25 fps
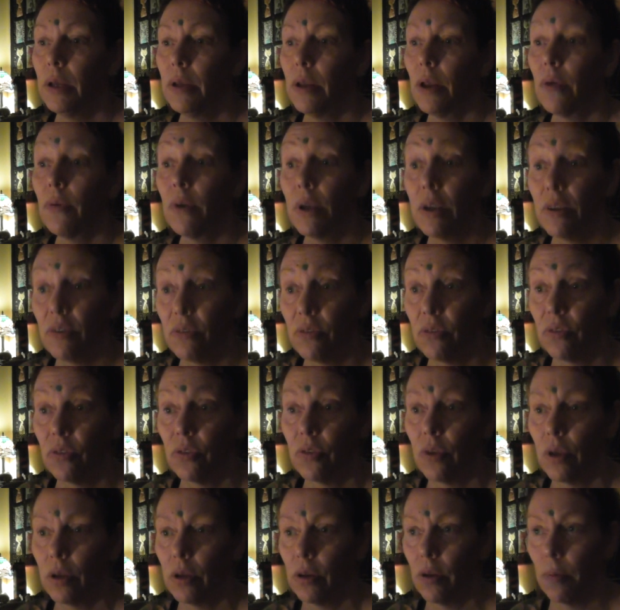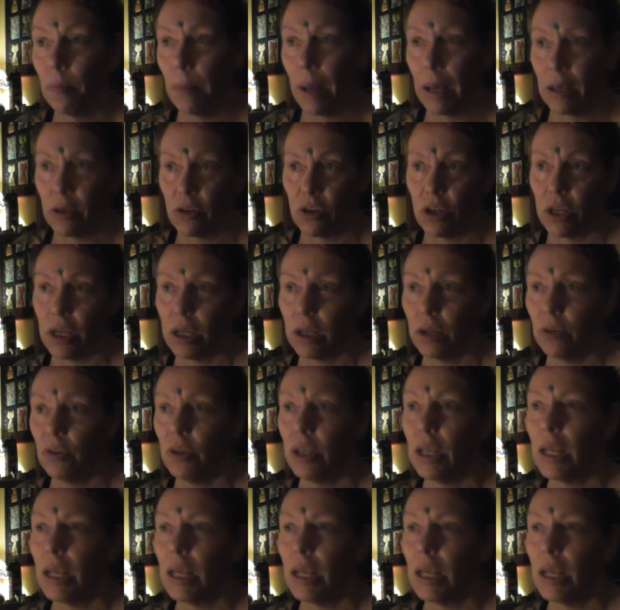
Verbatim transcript: There is the magic,